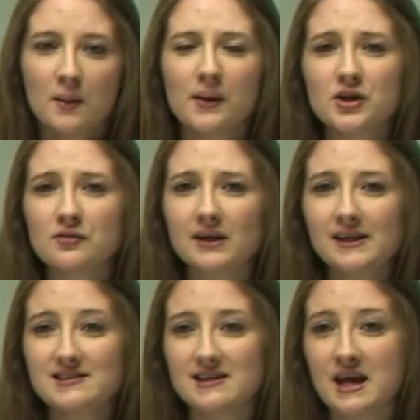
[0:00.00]
But you really
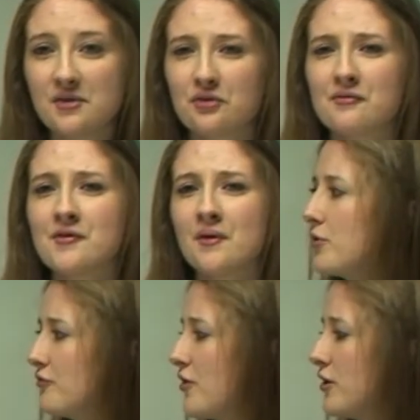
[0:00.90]
see through
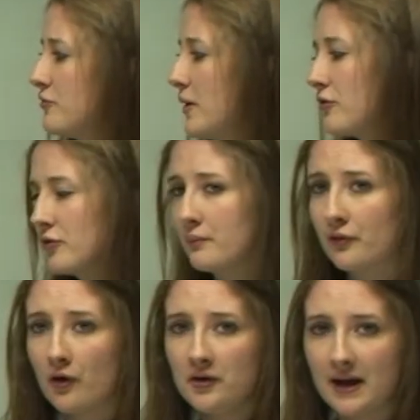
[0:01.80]
the first person
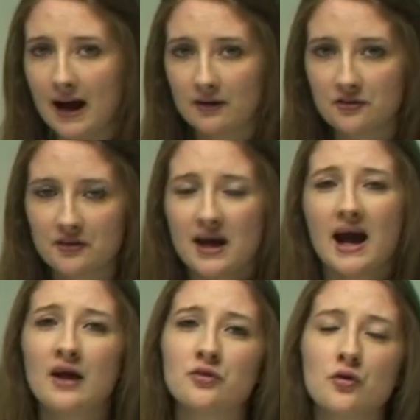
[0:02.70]
pronouns
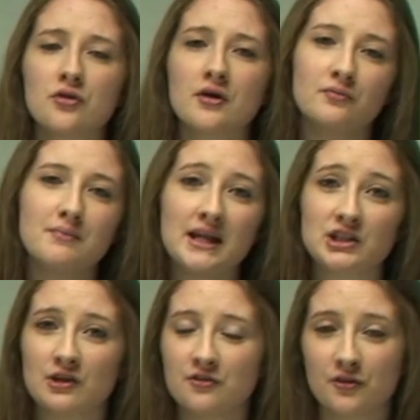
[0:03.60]
and through the
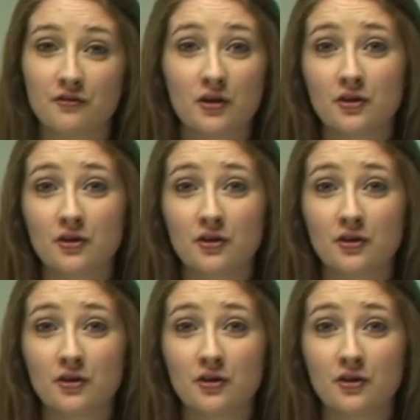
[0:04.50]
mentions of the